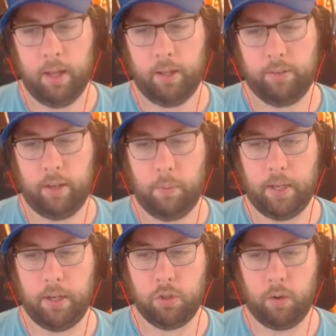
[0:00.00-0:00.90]
Let's say we
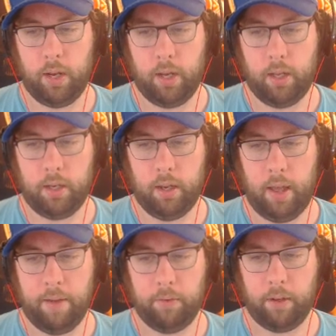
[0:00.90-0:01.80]
get a trade
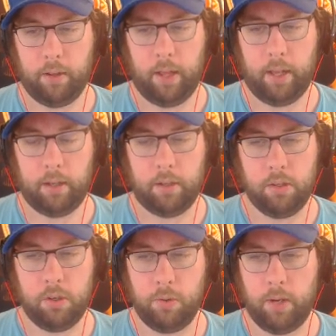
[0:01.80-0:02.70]
every like
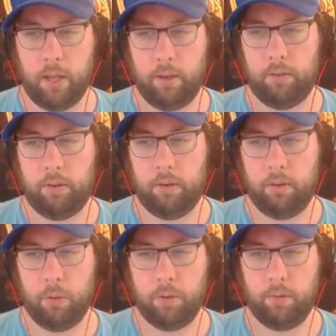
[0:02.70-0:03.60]
2 days,
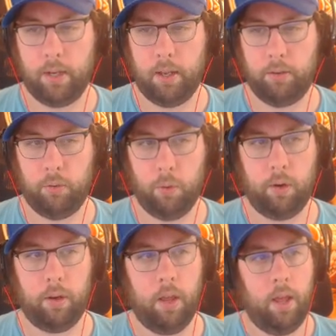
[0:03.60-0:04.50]
2 or 3 days,
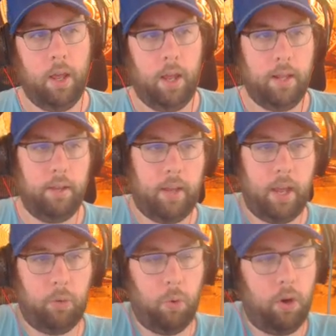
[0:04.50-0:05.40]
or in this
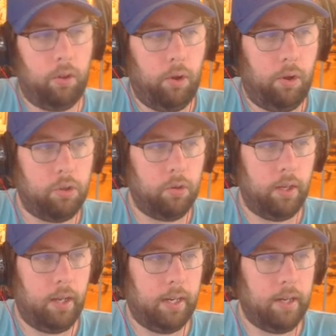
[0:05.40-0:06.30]
case, we're on a long trade. I can